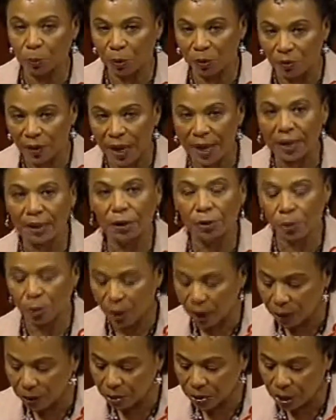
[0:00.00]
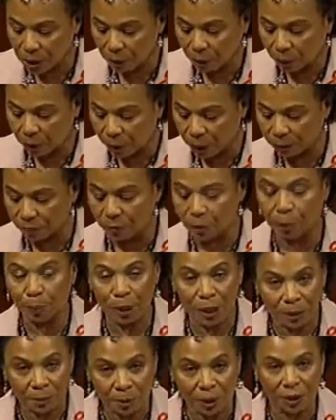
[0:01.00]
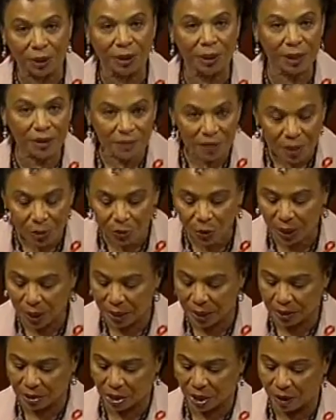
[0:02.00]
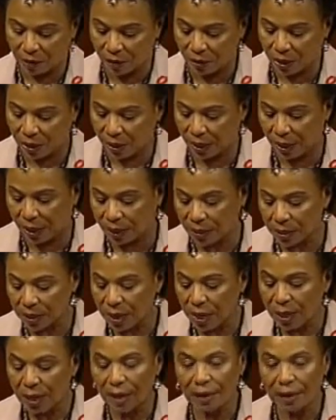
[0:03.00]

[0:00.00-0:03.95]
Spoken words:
provide critical support for people living with HIV and AIDS,